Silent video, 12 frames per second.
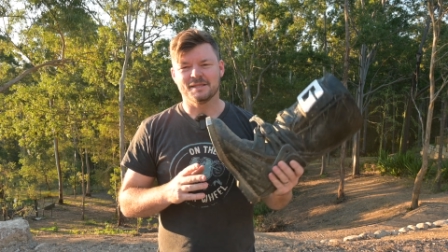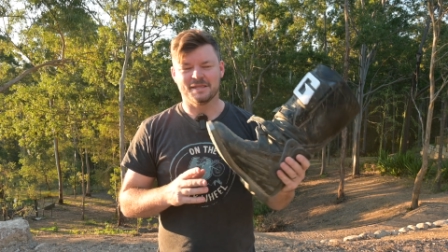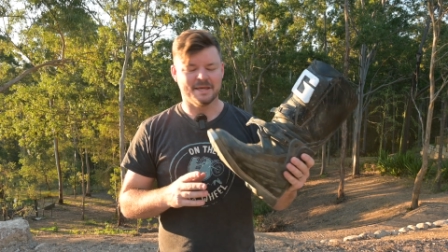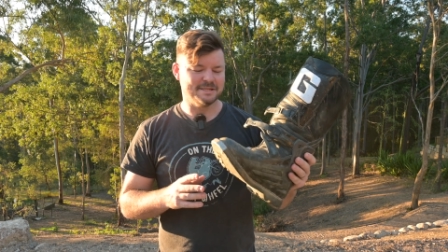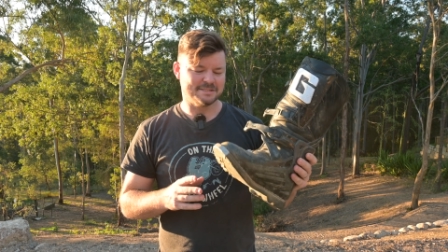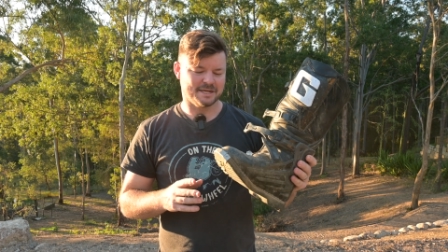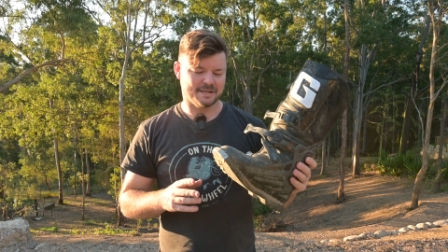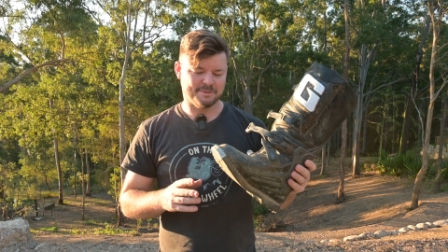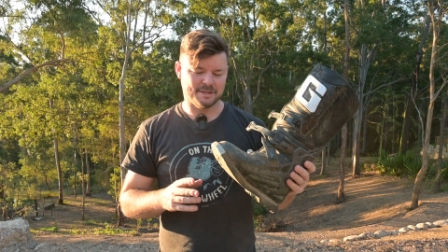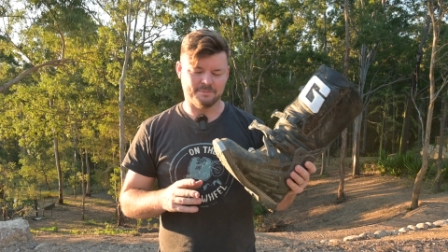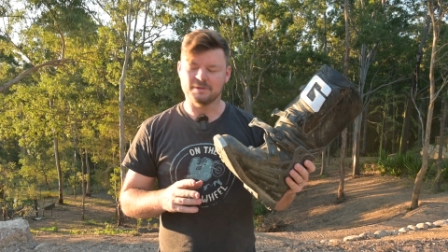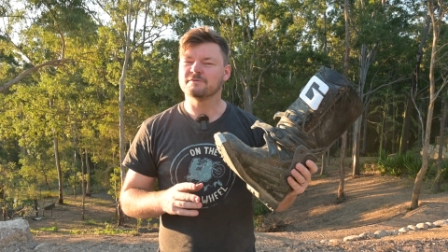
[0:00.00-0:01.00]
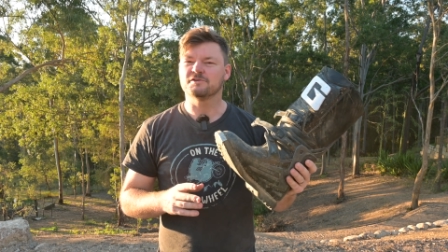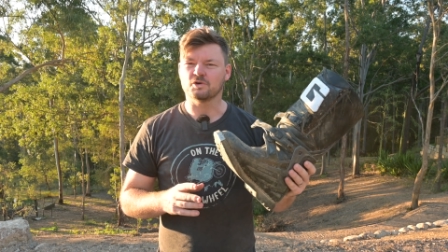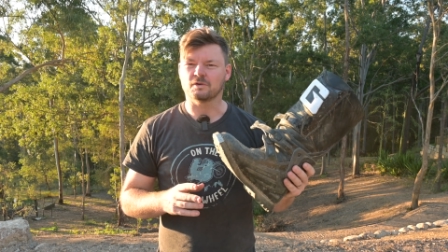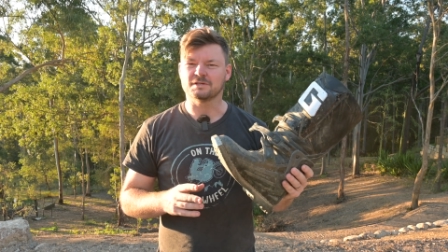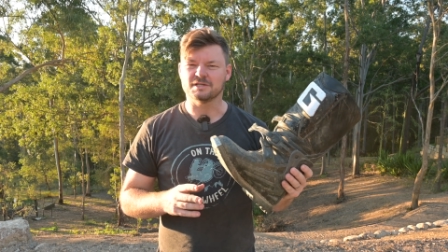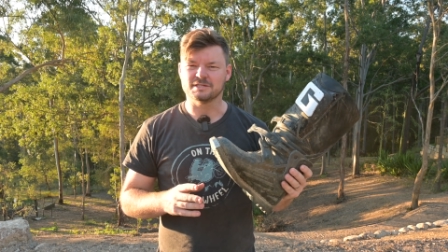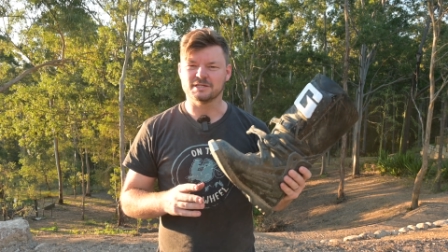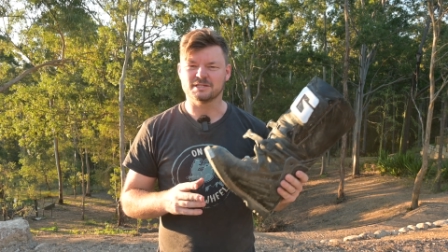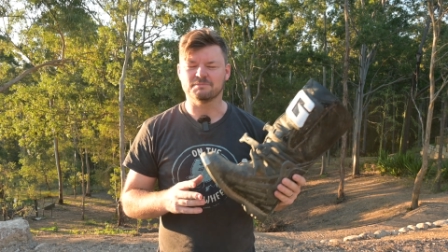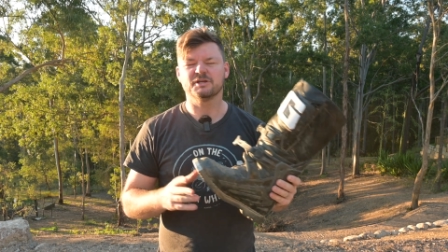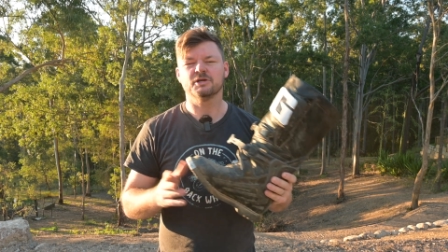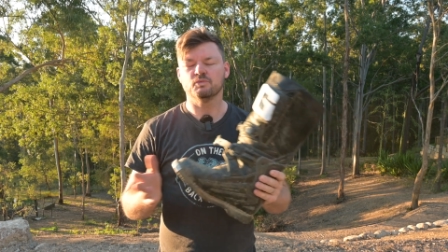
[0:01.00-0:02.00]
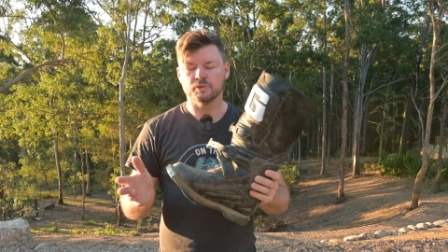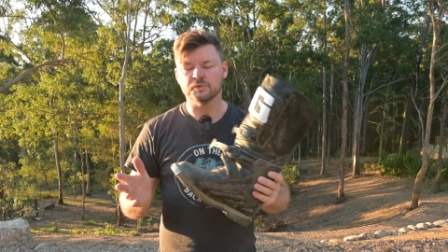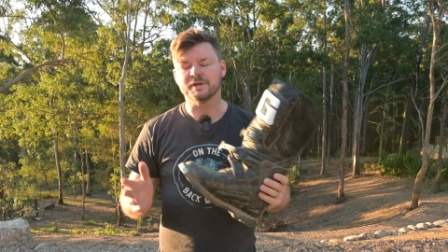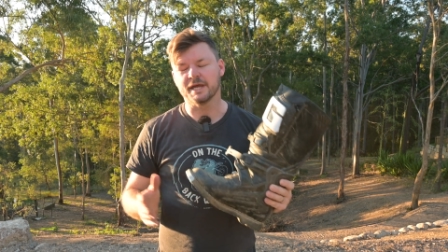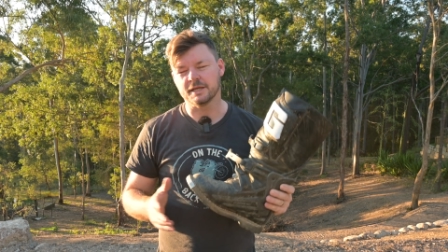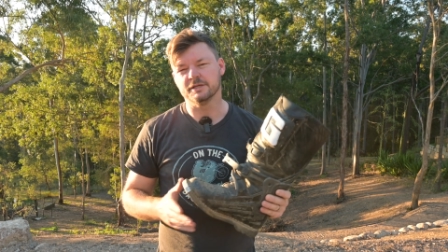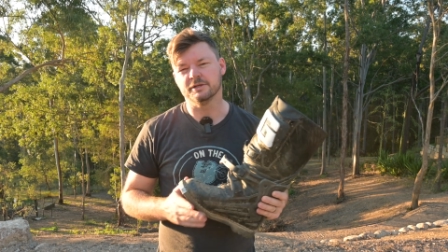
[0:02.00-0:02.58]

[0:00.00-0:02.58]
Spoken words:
these are going to be a bit of a shock to the system, but you will get